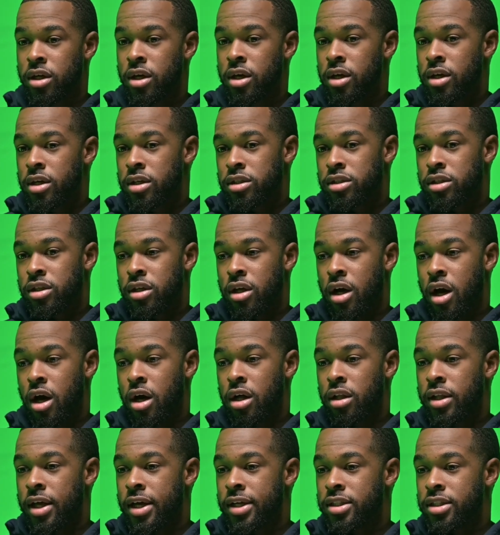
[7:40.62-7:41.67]
So all
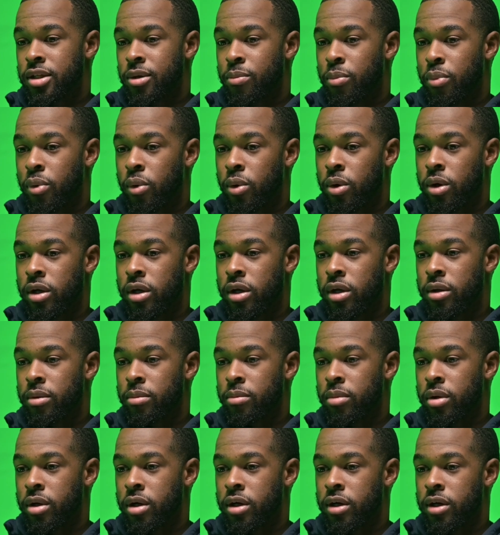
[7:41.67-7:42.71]
that's important,
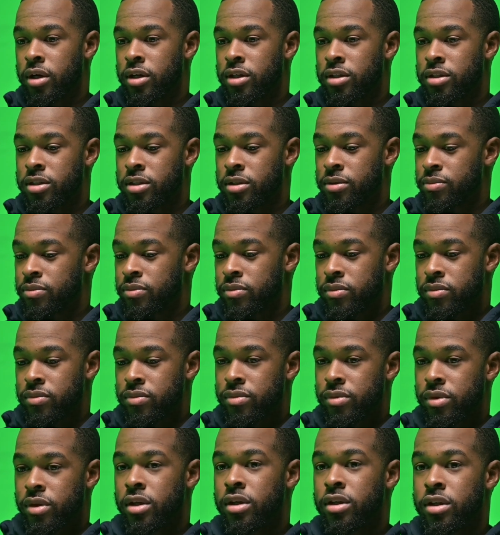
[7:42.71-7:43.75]
because
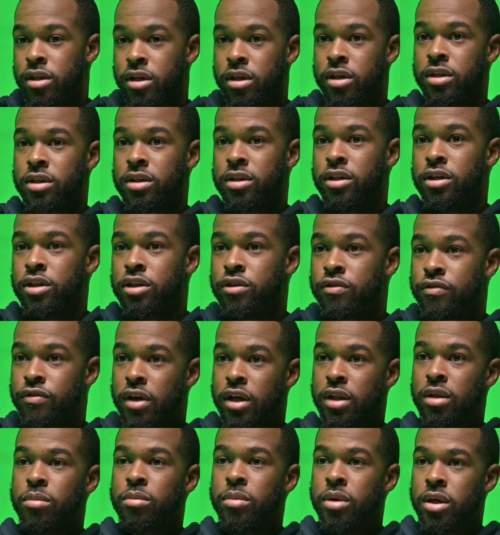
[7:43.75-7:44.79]
the
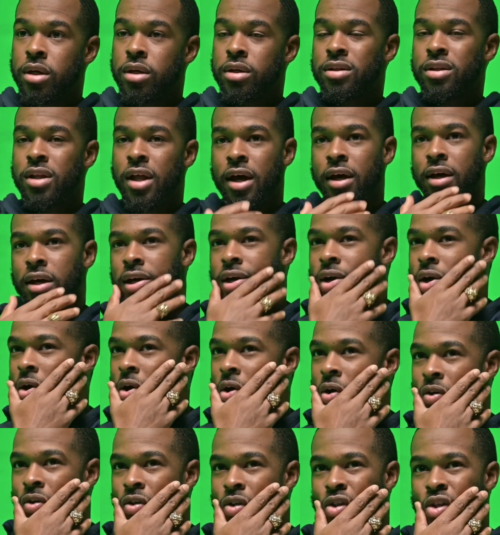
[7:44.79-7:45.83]
development, like,
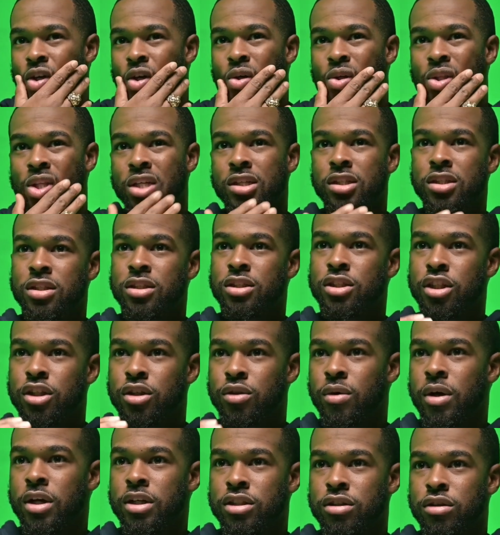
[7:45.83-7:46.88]
so there's a
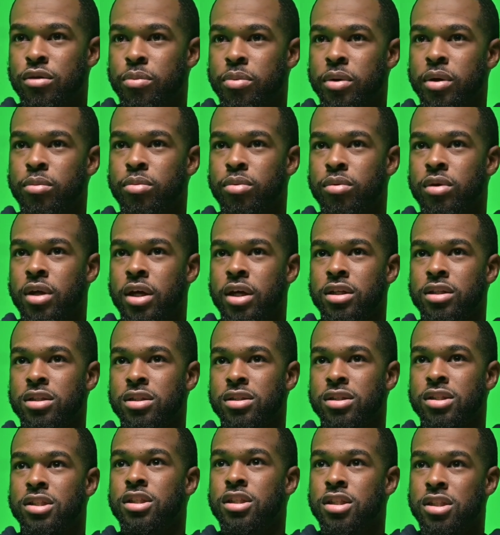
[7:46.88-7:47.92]
generation of people that
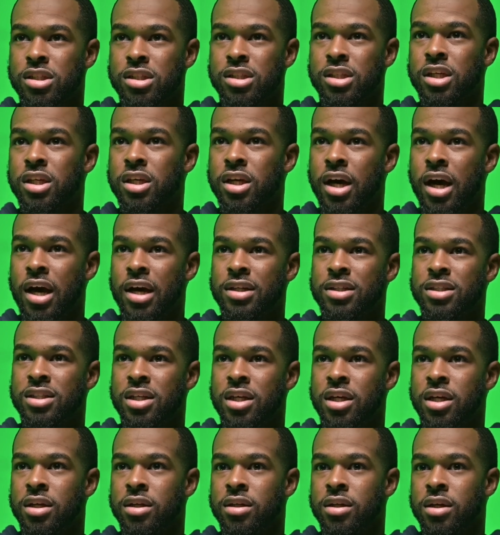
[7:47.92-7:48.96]
just see
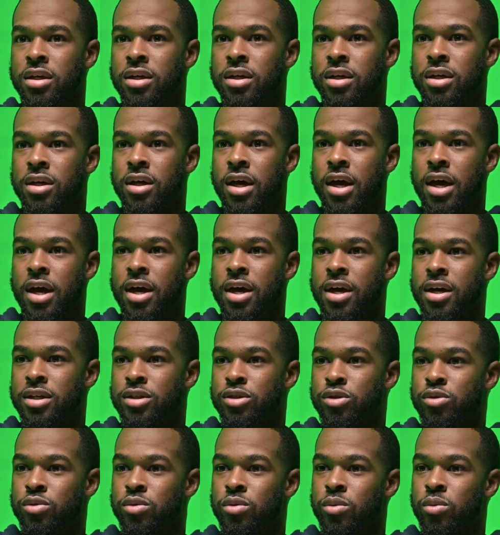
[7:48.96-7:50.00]
content
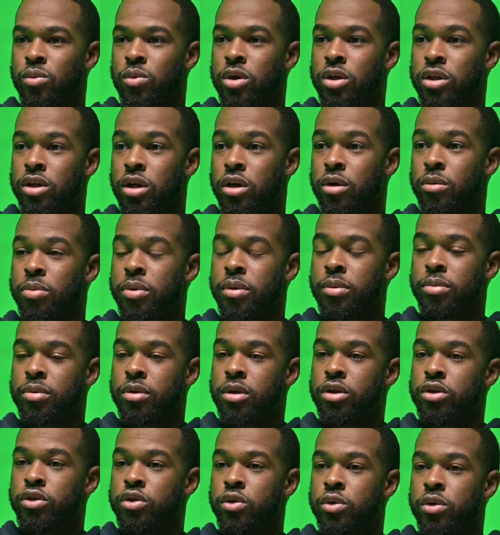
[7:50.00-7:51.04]
as what young people are
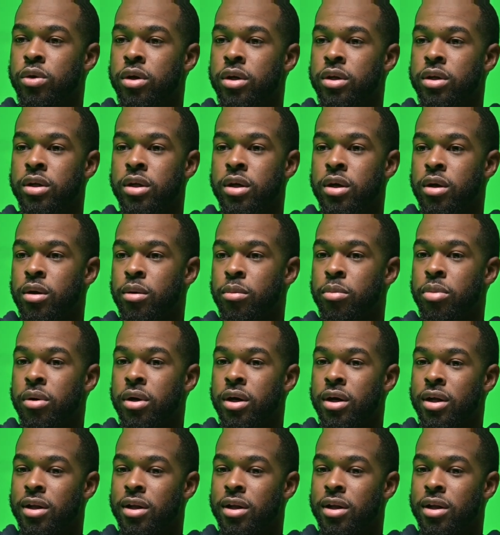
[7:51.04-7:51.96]
doing, but